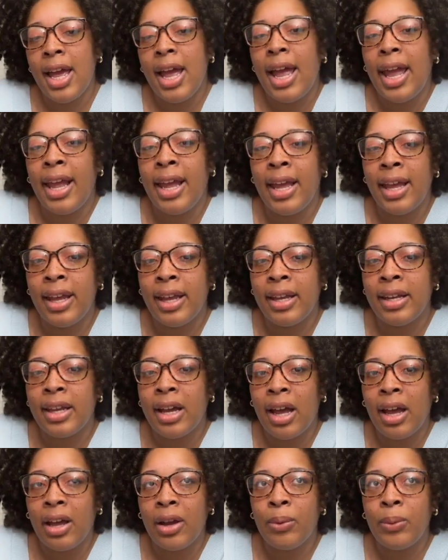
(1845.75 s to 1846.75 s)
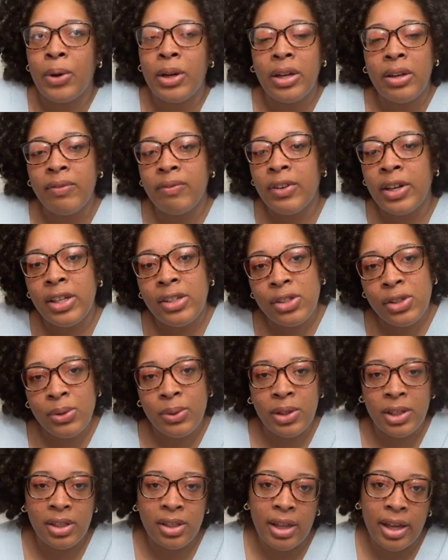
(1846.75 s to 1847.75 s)
And I want to invite you
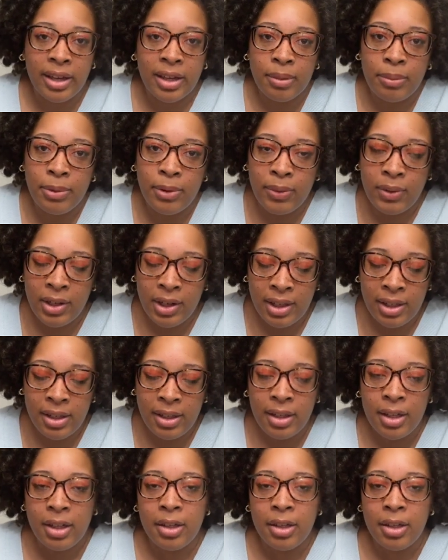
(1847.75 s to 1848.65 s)
into that community